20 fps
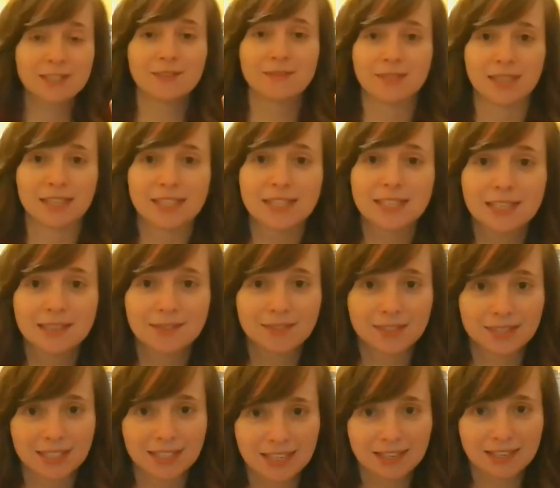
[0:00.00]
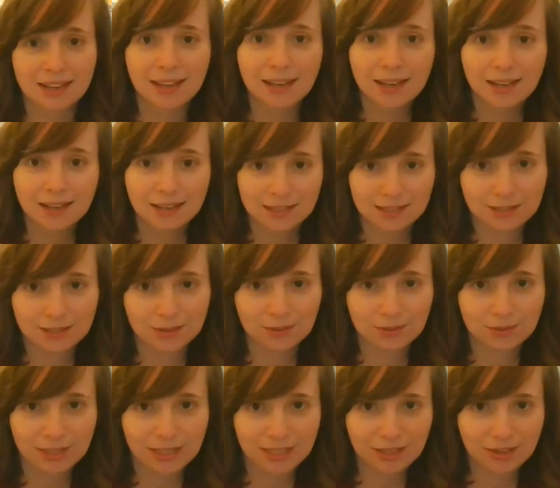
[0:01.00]
of this.
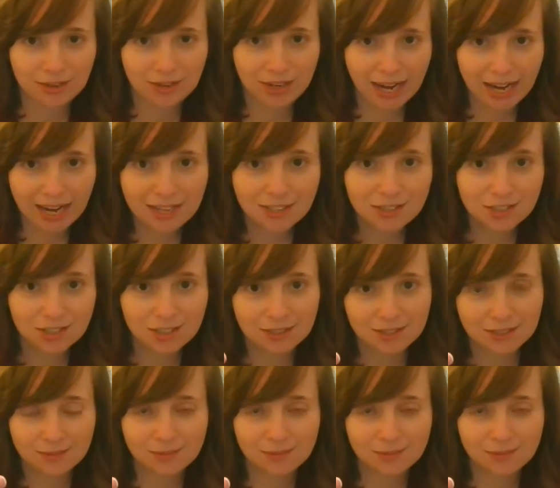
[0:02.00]
So like your H